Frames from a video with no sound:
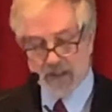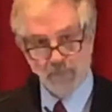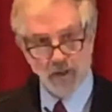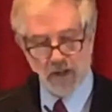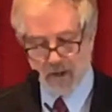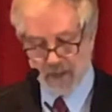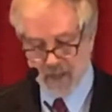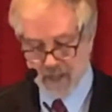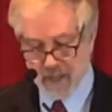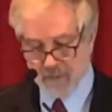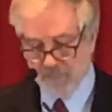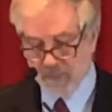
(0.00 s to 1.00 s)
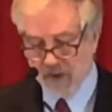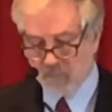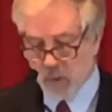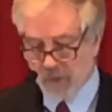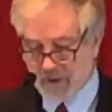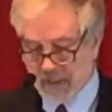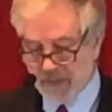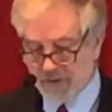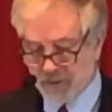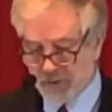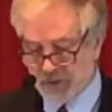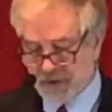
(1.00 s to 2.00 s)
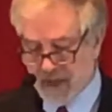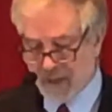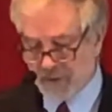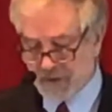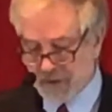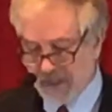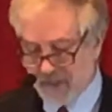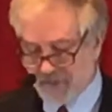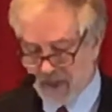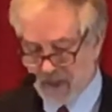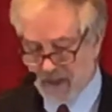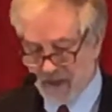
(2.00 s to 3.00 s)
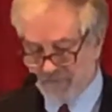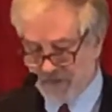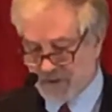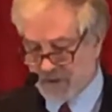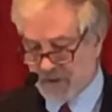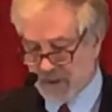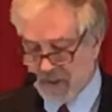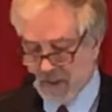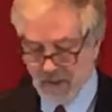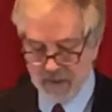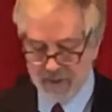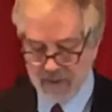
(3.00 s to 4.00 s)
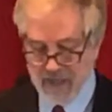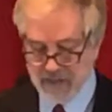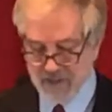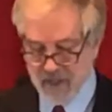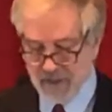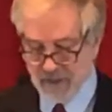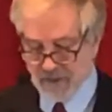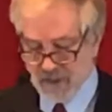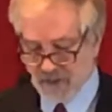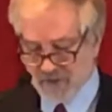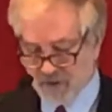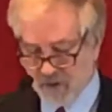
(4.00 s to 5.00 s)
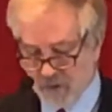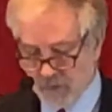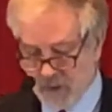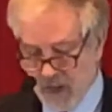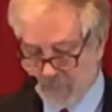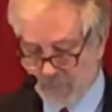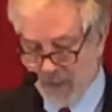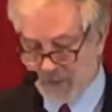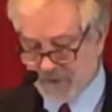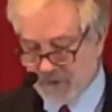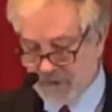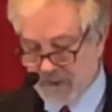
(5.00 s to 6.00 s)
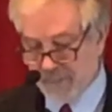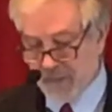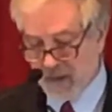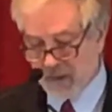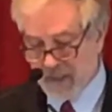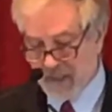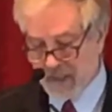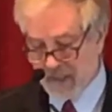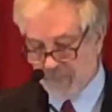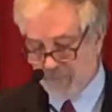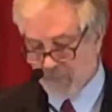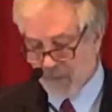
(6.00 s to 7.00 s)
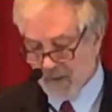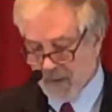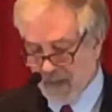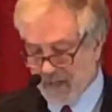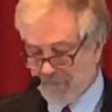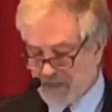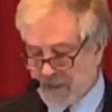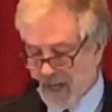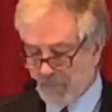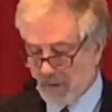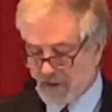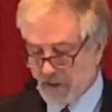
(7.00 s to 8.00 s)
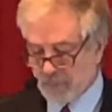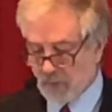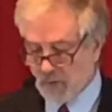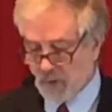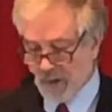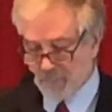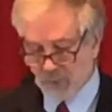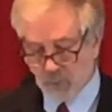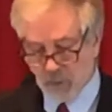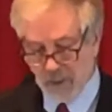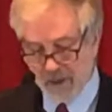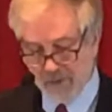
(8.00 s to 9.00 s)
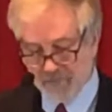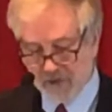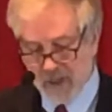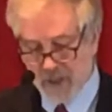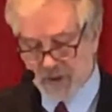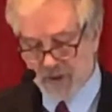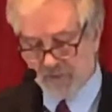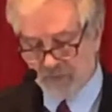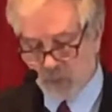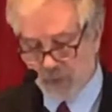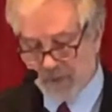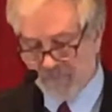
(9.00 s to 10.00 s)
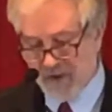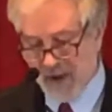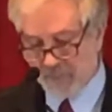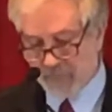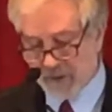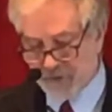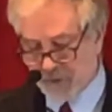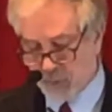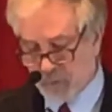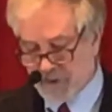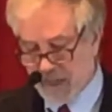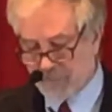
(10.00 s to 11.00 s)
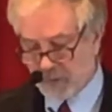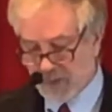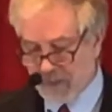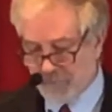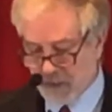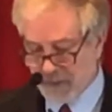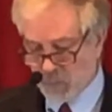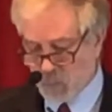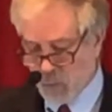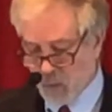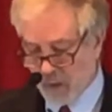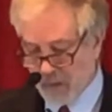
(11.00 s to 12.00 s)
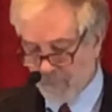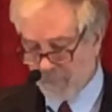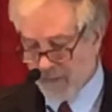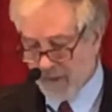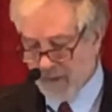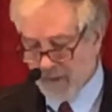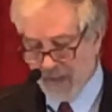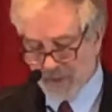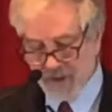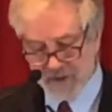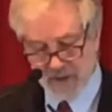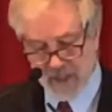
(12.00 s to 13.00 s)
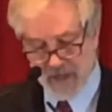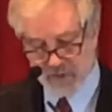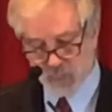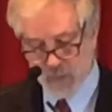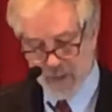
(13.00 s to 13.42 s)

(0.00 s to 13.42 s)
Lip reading: DPRK have worked together to establish liaison office in the Kaesong Industrial Complex in DPRK, and have established a program for reunification of Korean families who were separated by the war, and just last